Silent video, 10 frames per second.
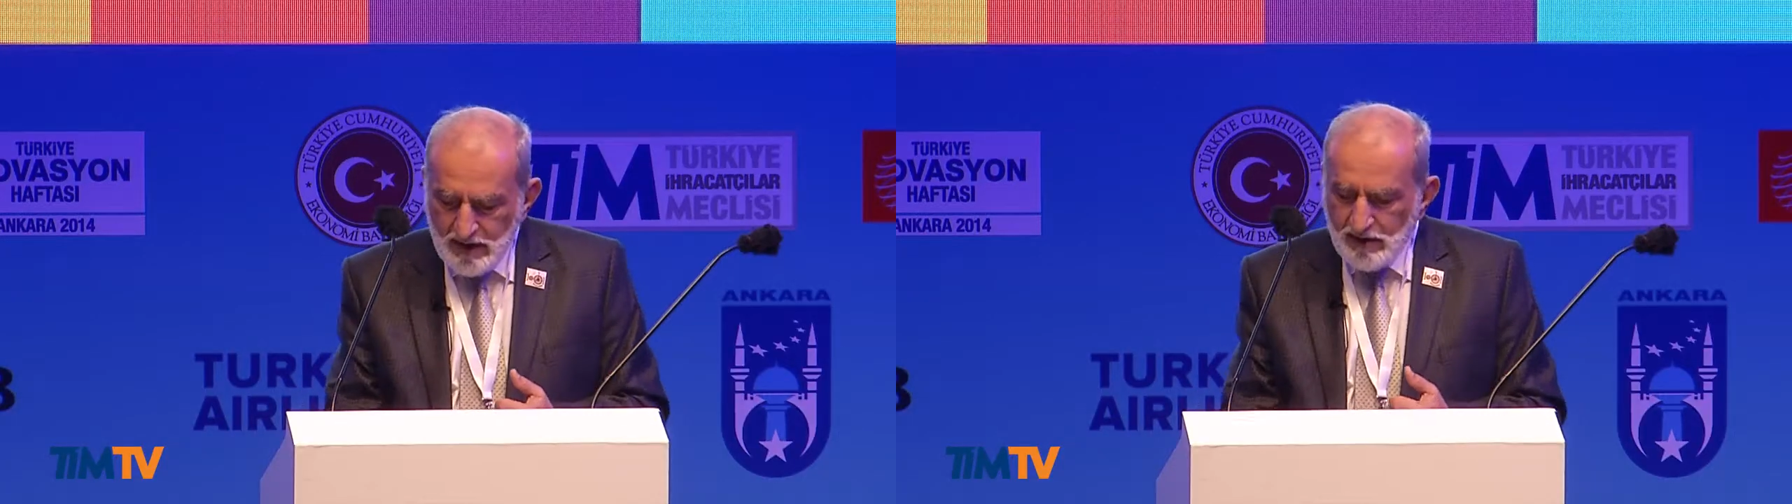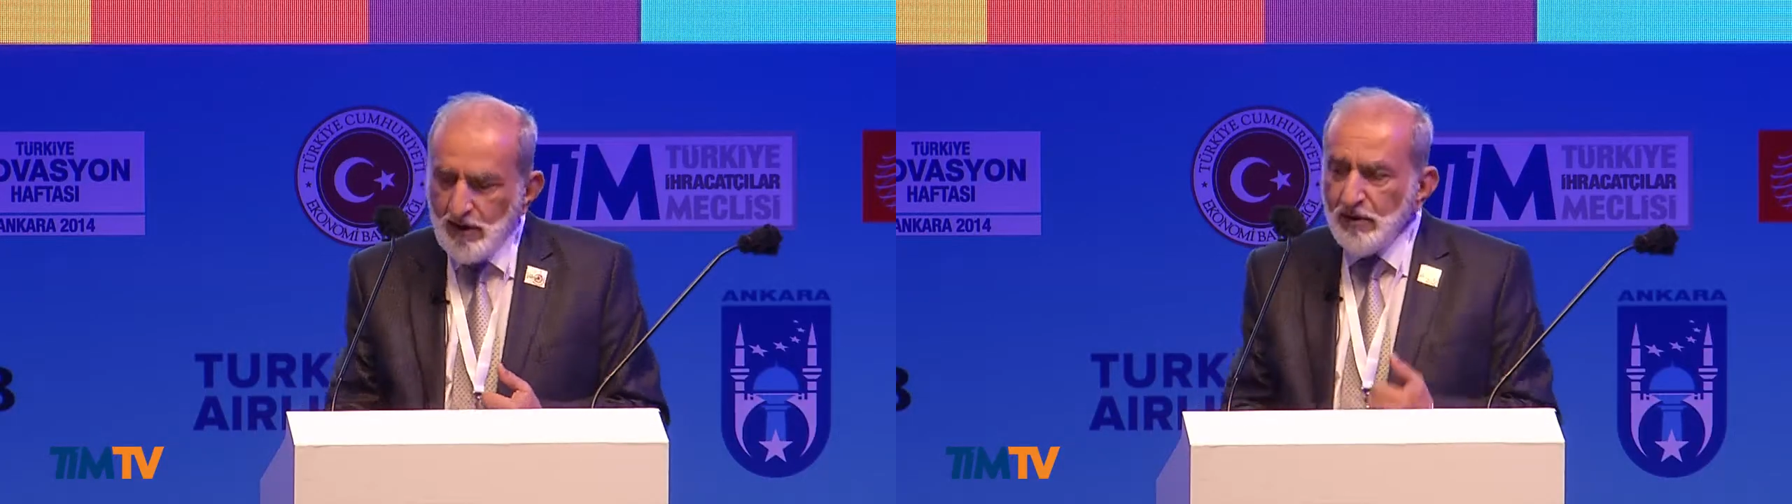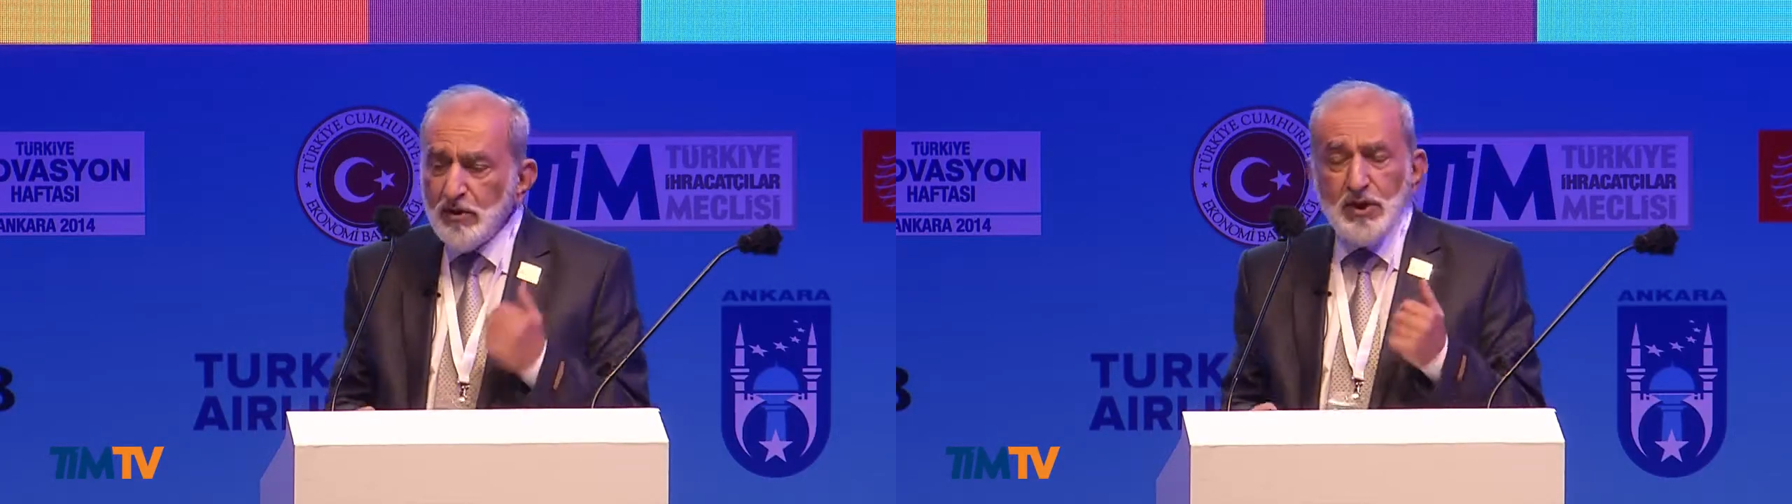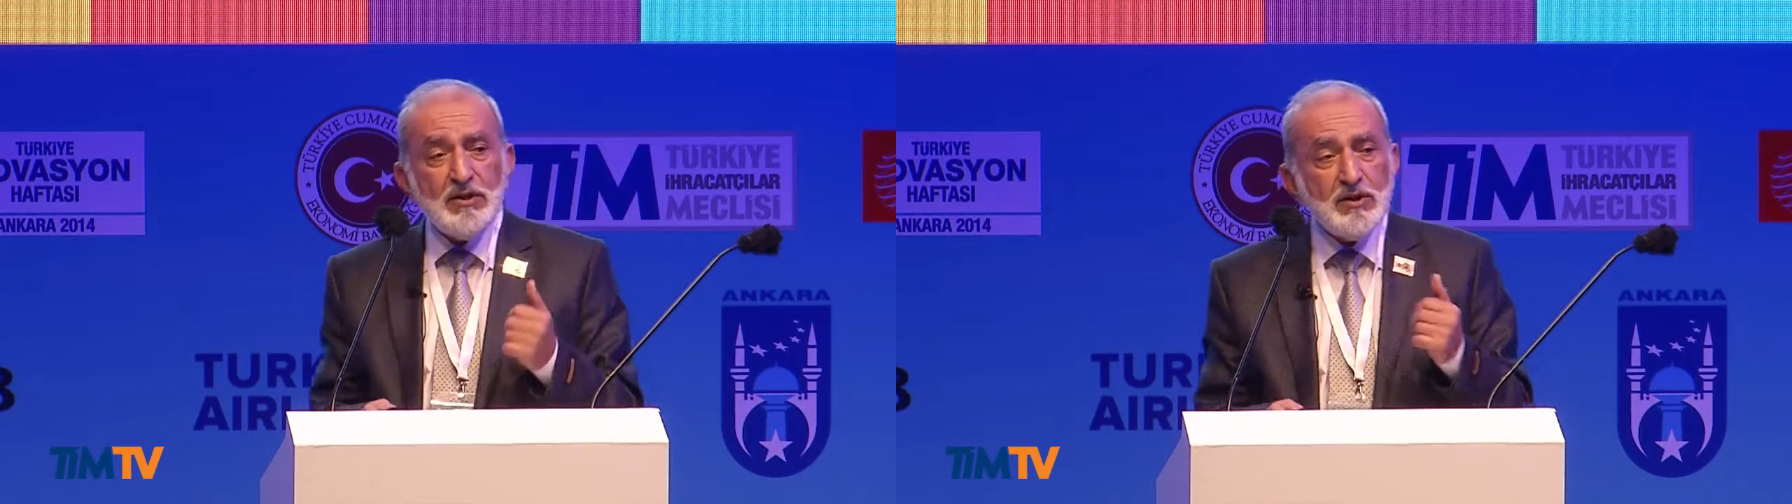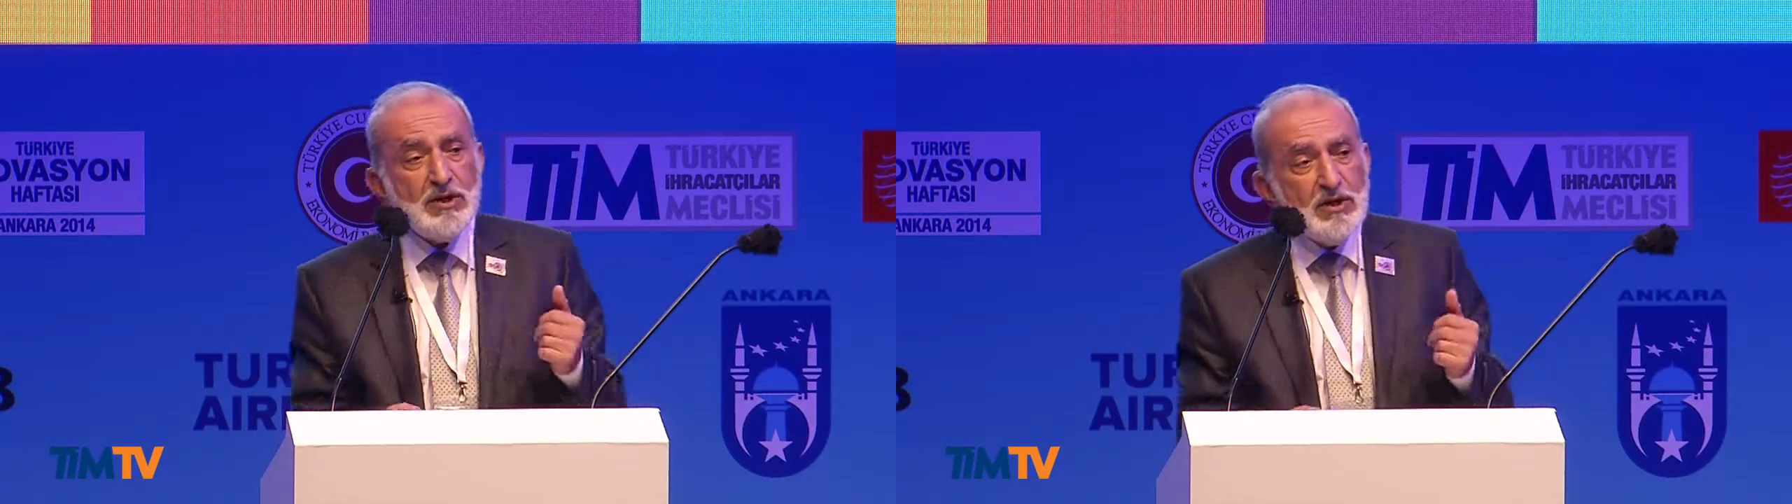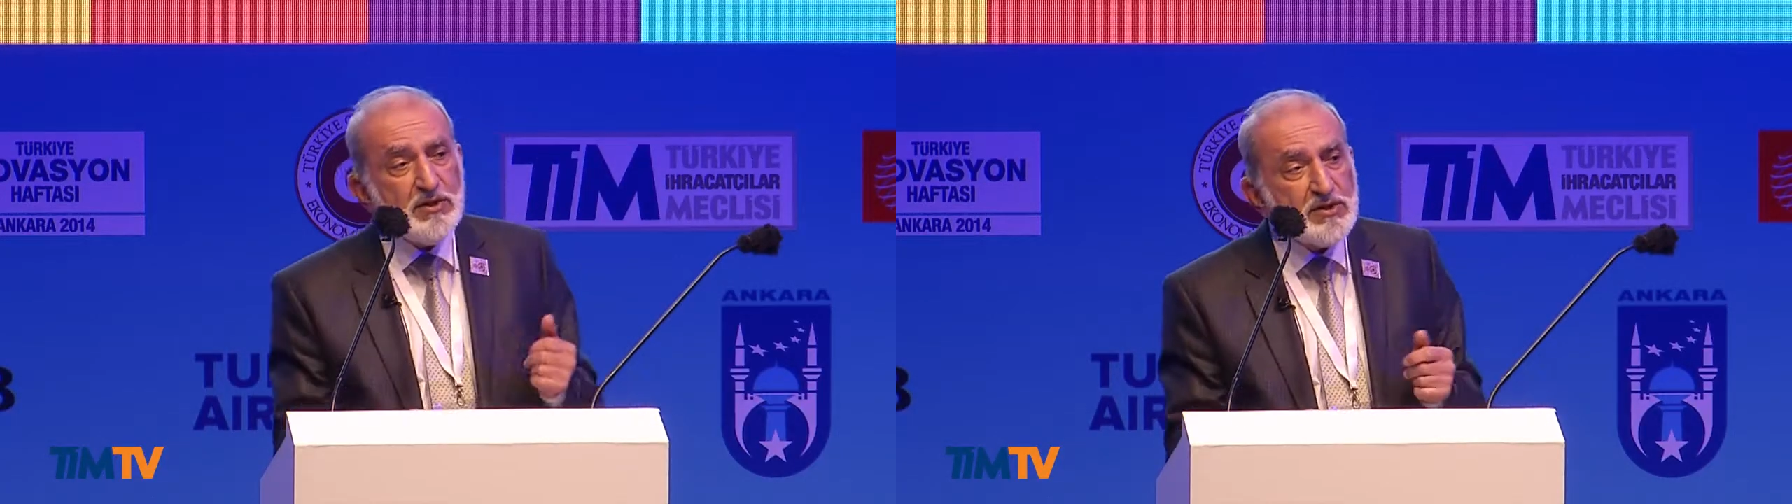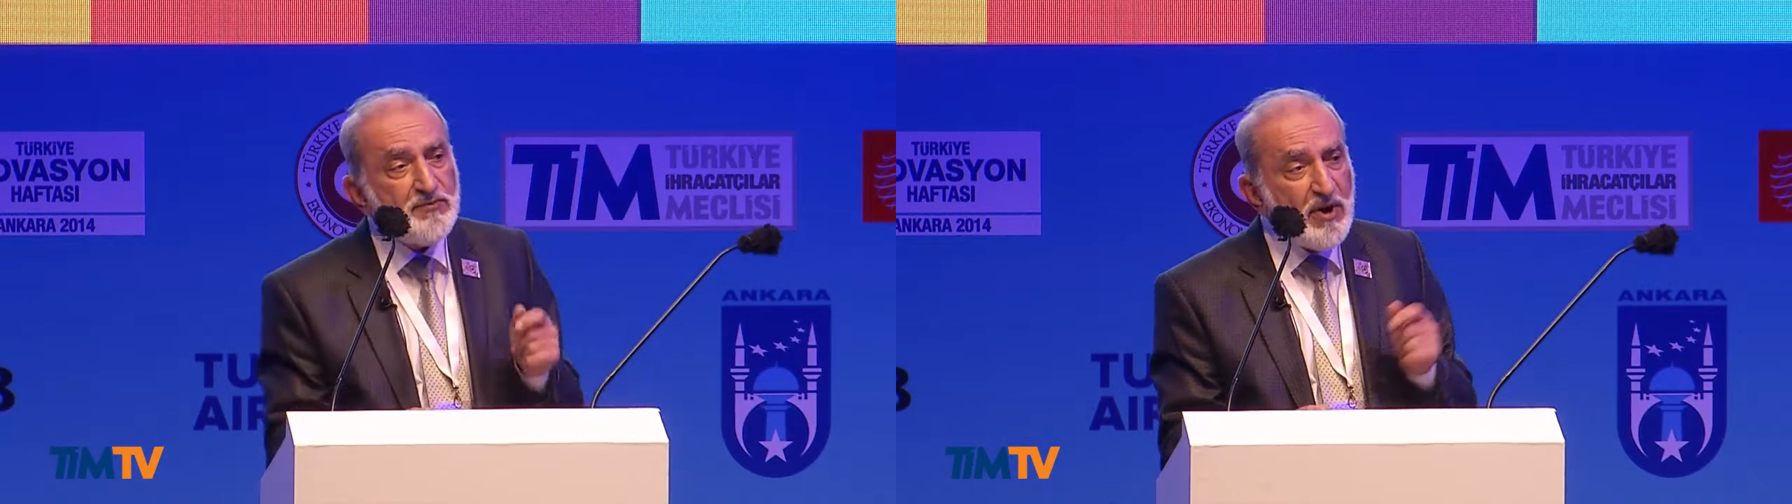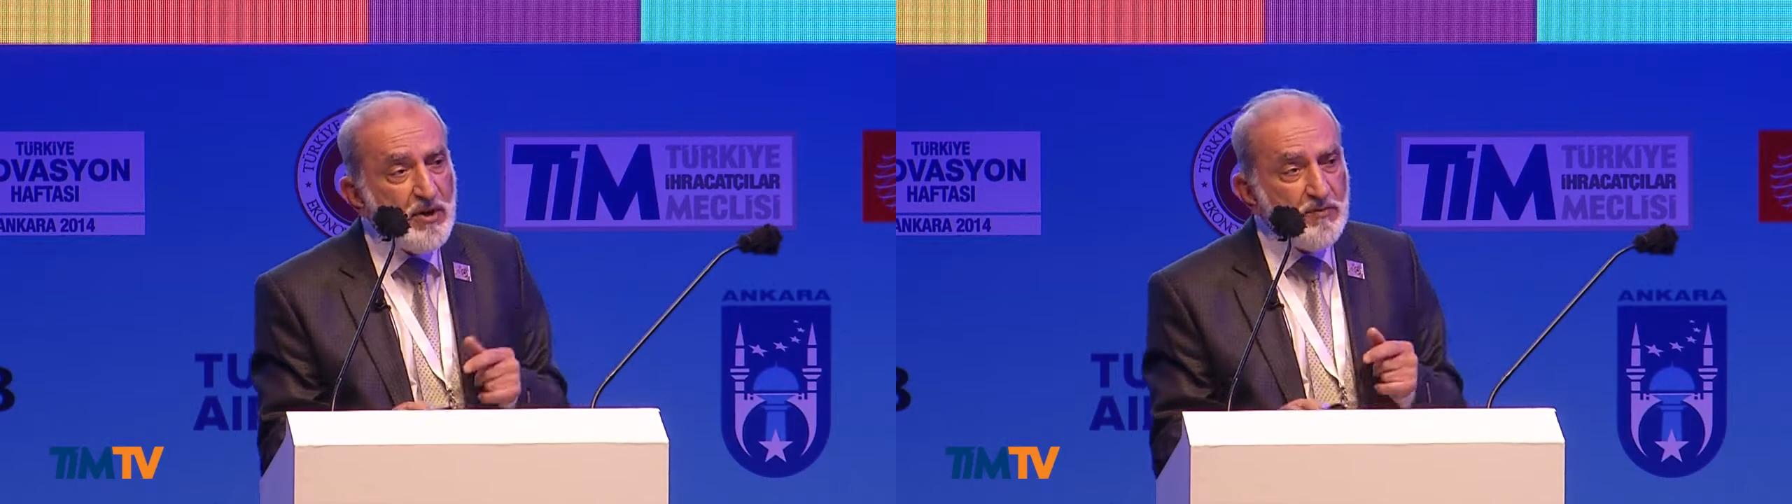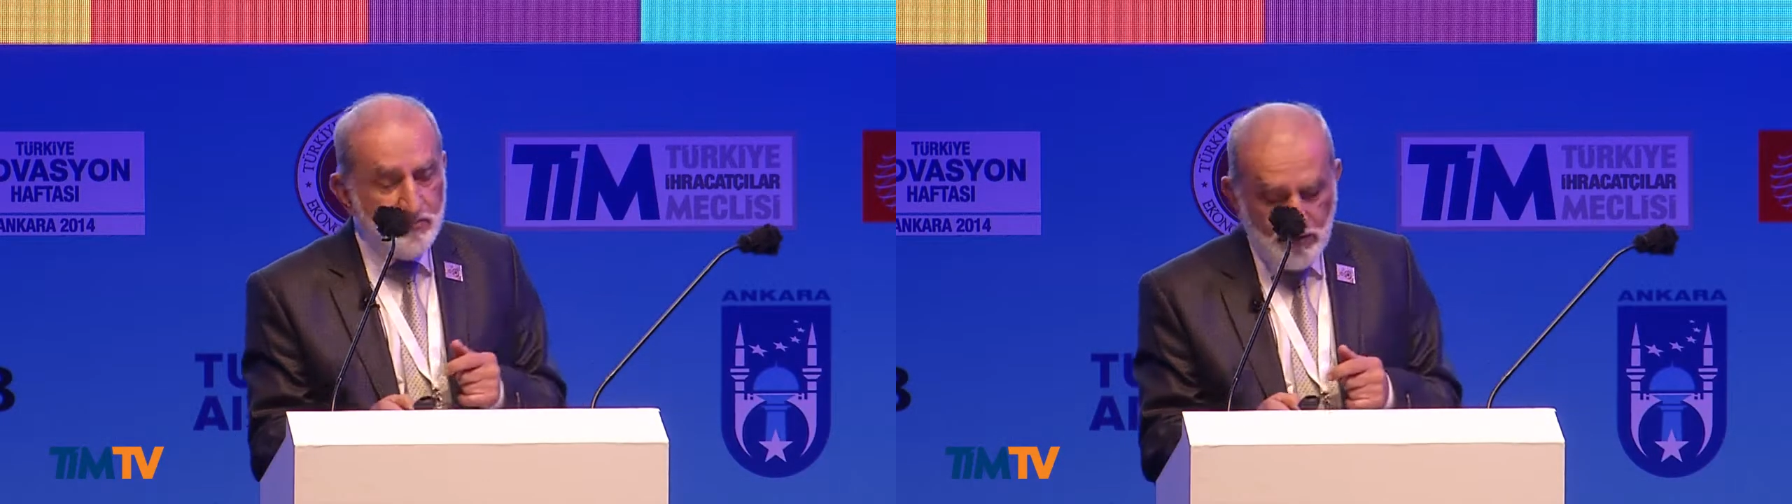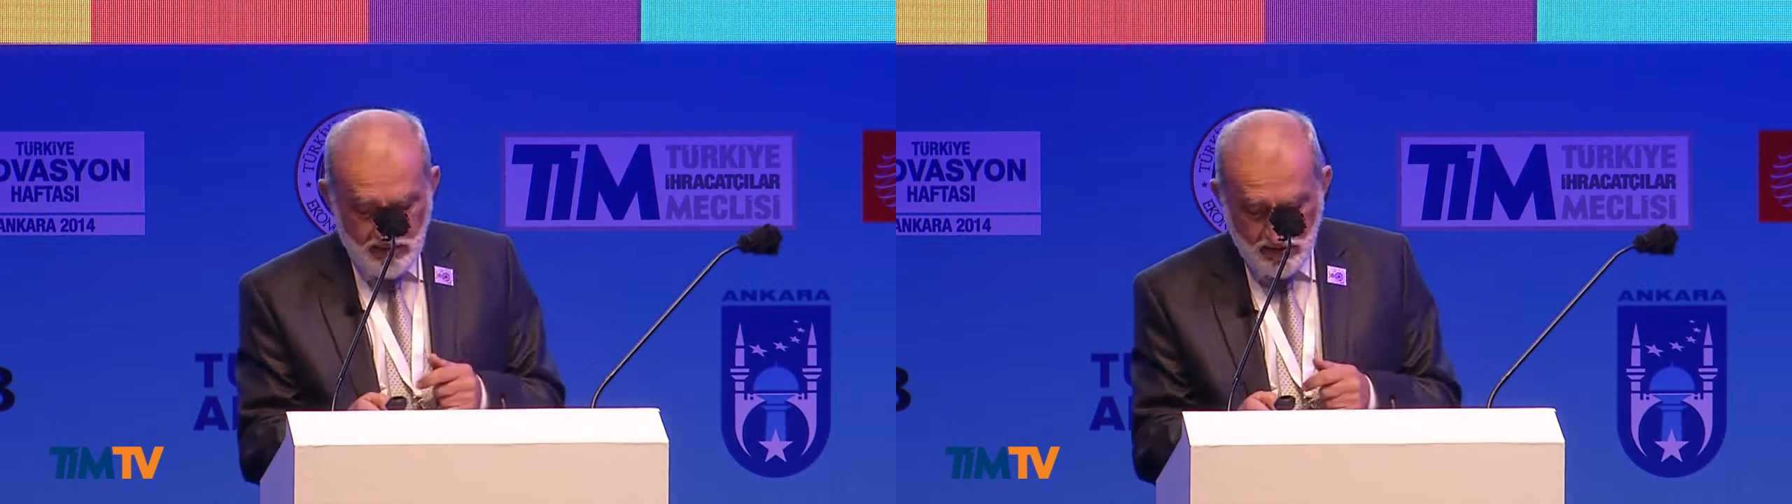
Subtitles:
The other thing that he is famed